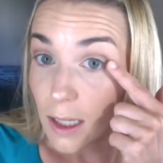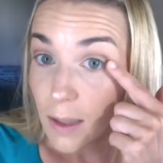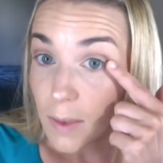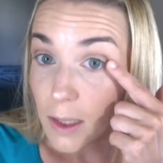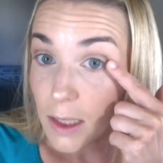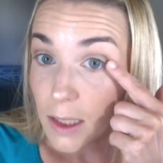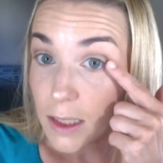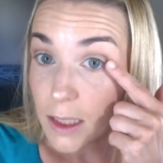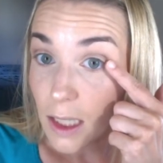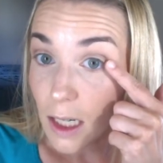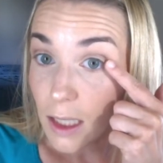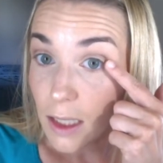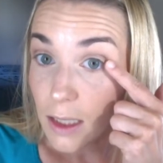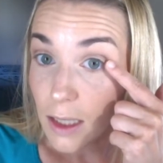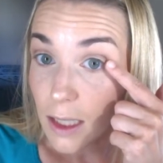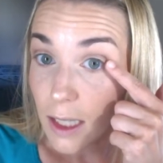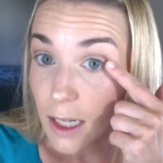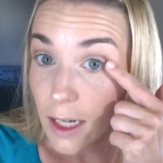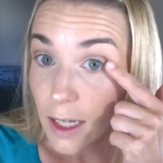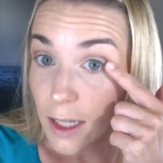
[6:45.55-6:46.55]
I'm gonna
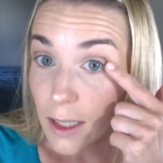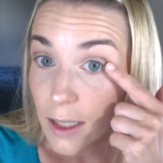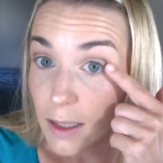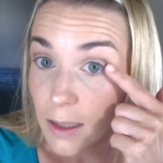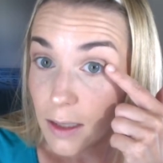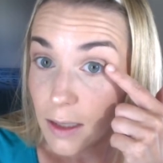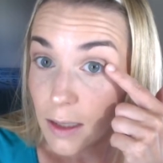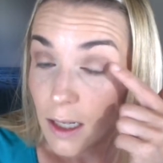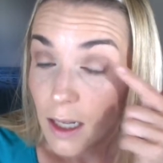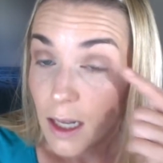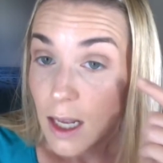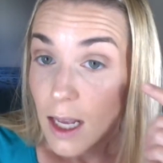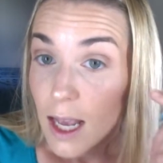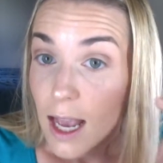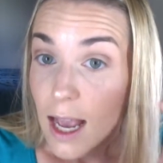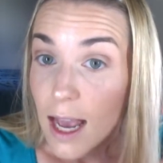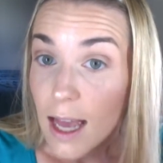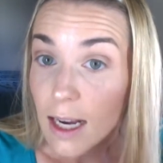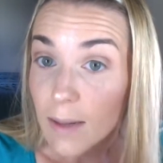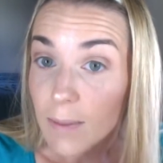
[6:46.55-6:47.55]
start there,
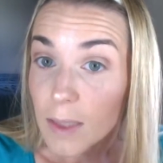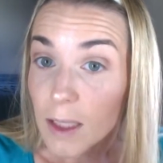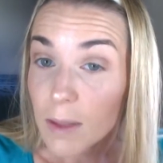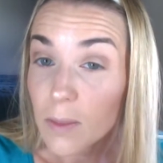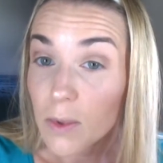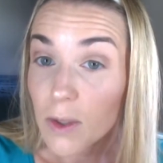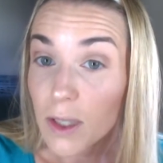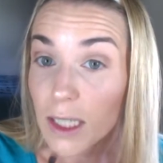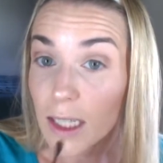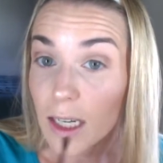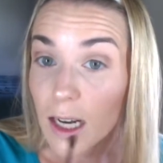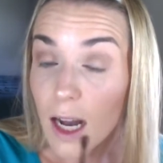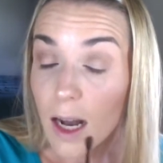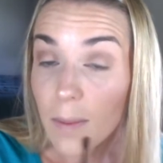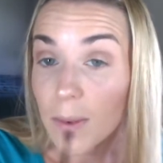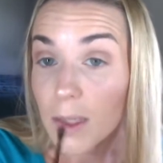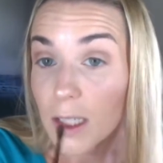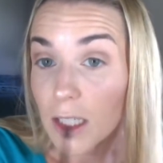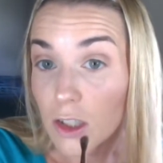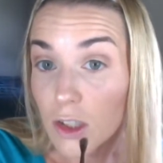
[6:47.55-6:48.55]
and I'm gonna bring it
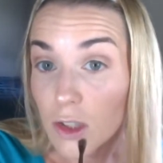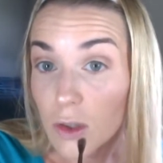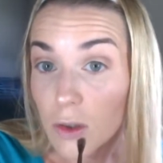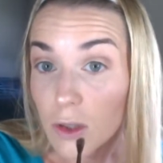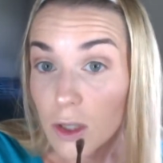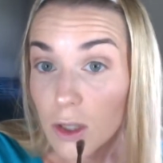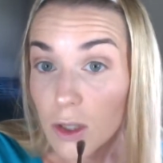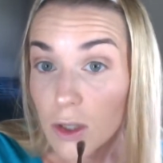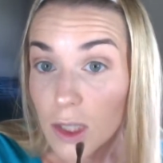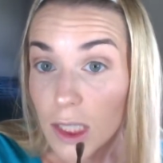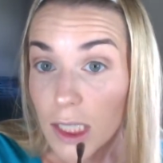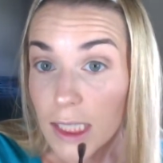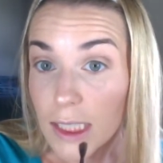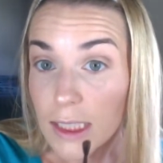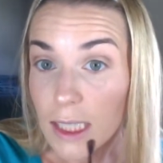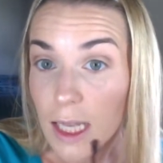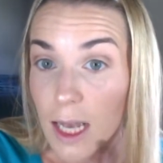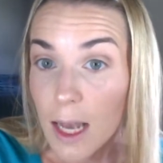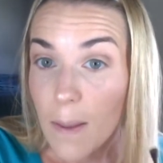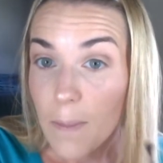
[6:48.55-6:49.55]
up into the
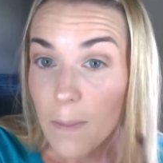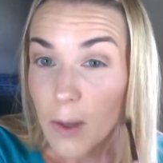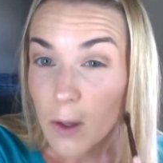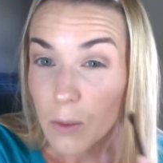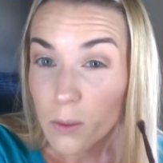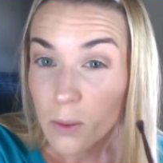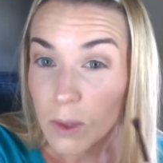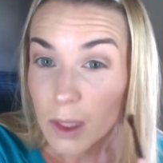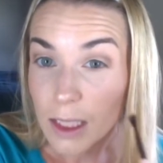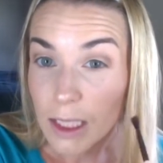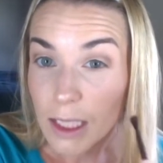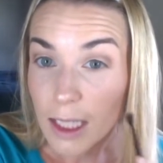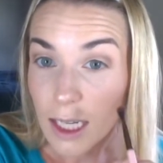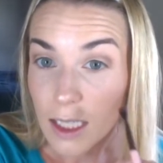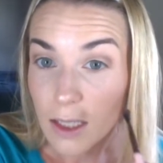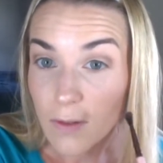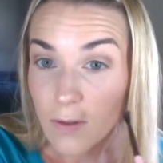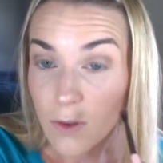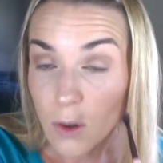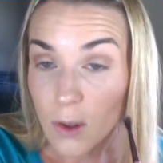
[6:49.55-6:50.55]
crease, but really
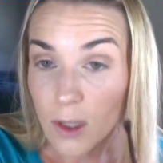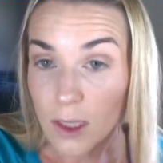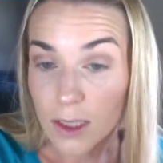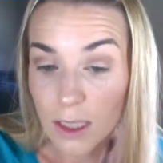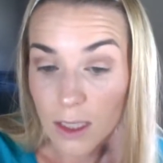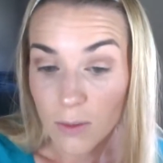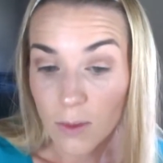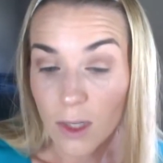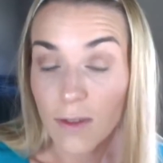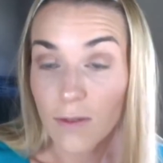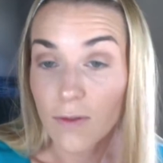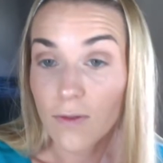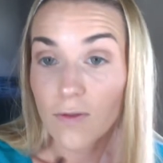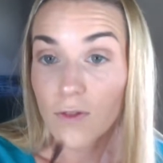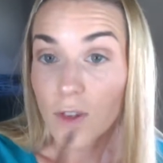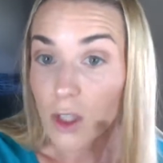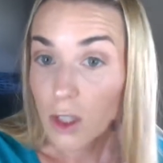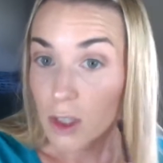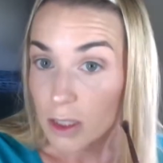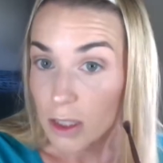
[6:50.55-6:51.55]
kind of focusing when I
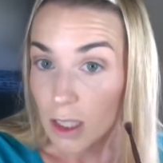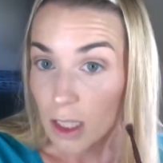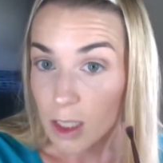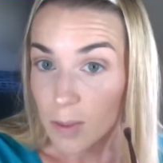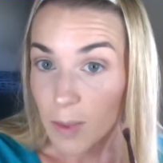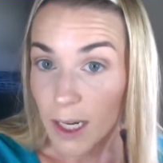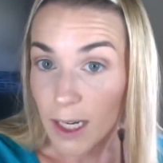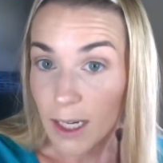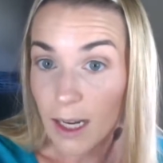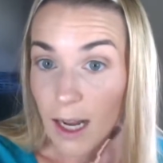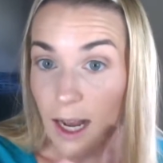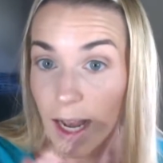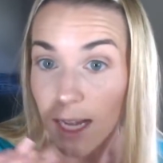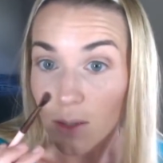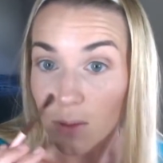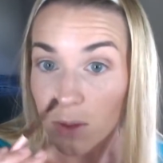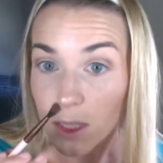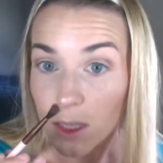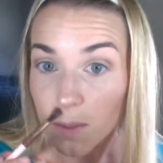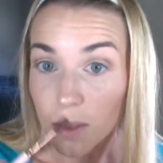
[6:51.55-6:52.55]
first touch my eye
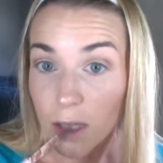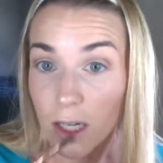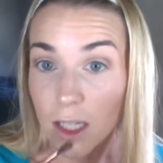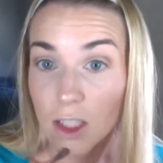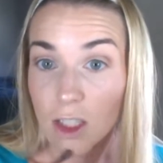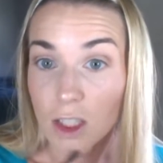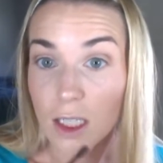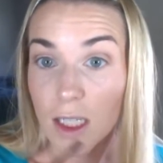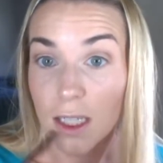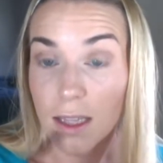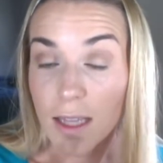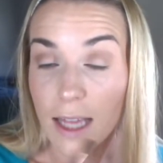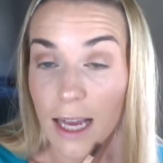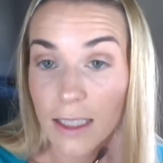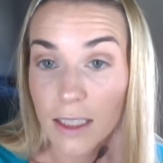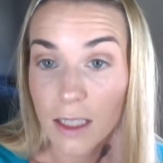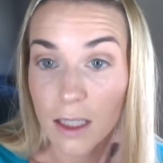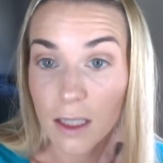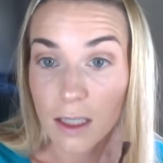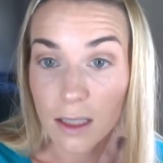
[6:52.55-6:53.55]
with the brush, that
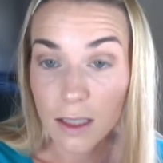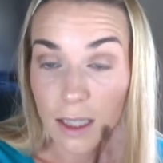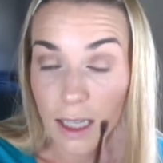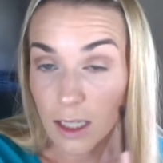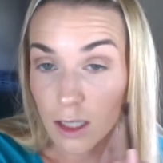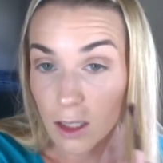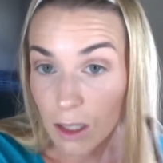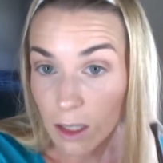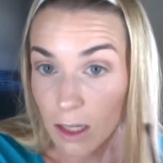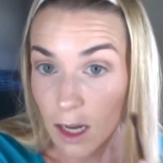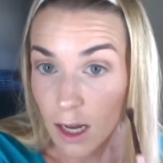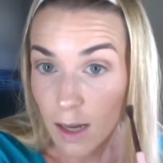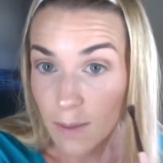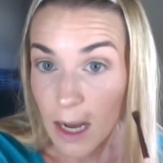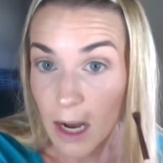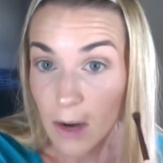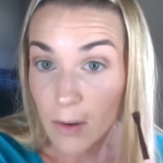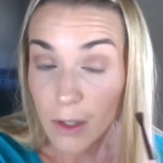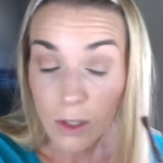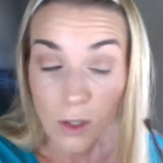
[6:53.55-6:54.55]

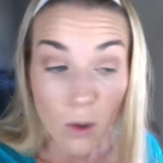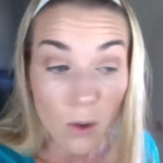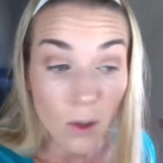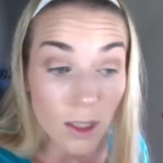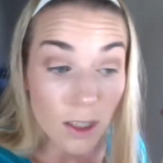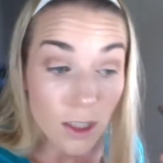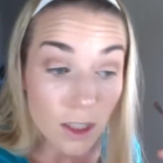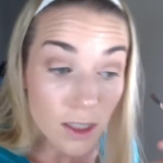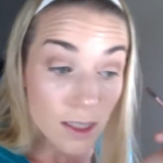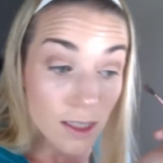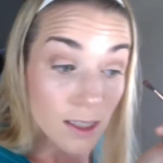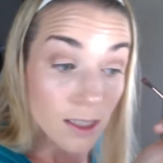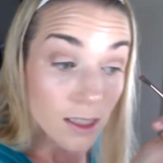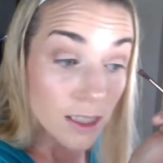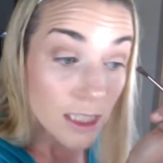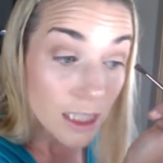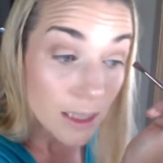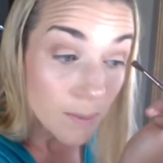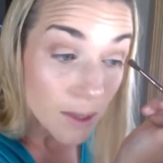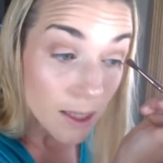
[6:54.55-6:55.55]
outer corner, just to
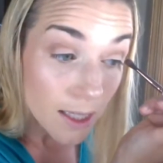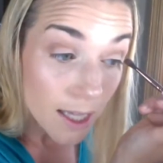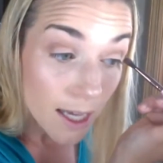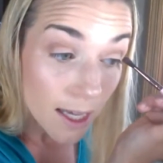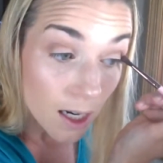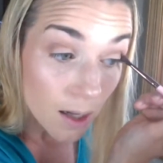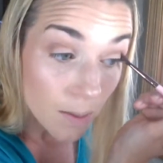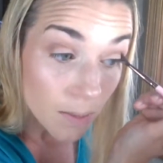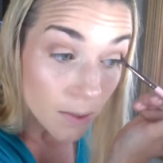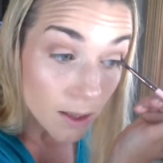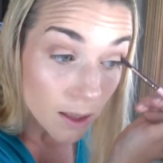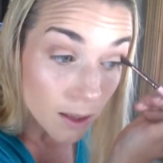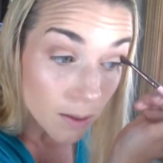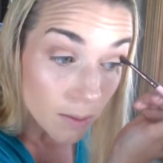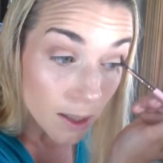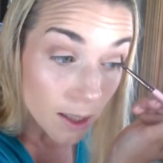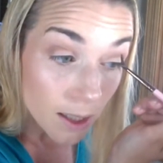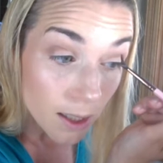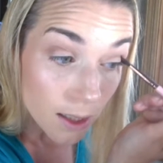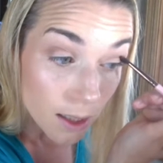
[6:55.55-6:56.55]
deepen that up a little
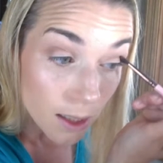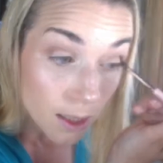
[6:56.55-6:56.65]
bit.